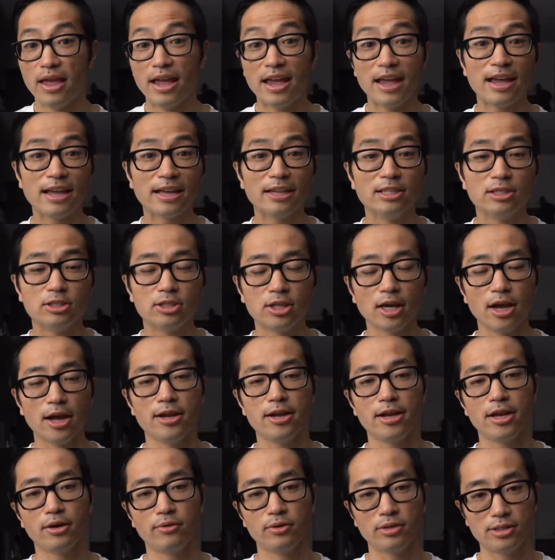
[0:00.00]
And
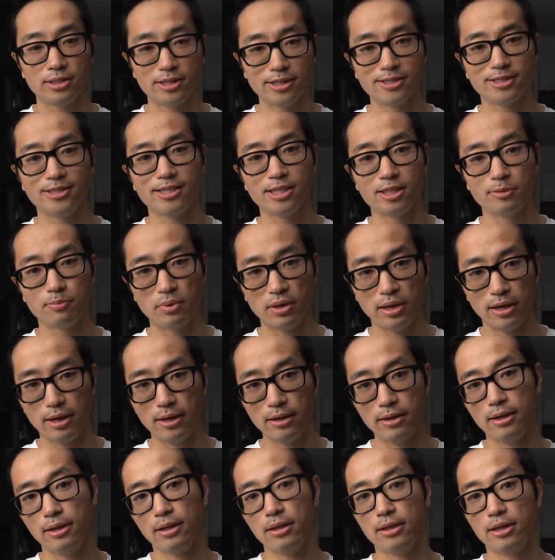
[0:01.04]
John Henry, since he's
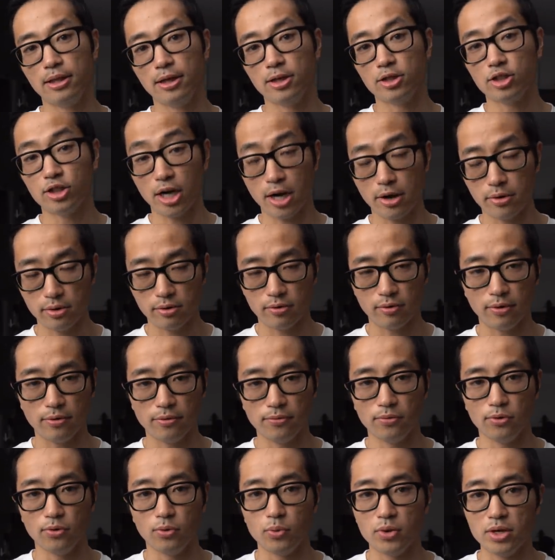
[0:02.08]
been the charity
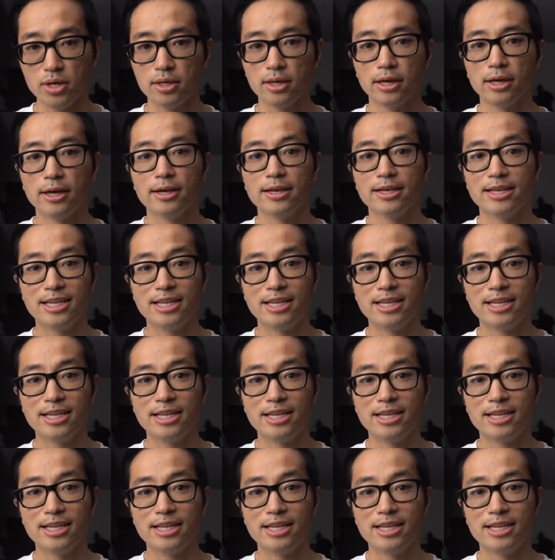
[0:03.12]
runner of the week,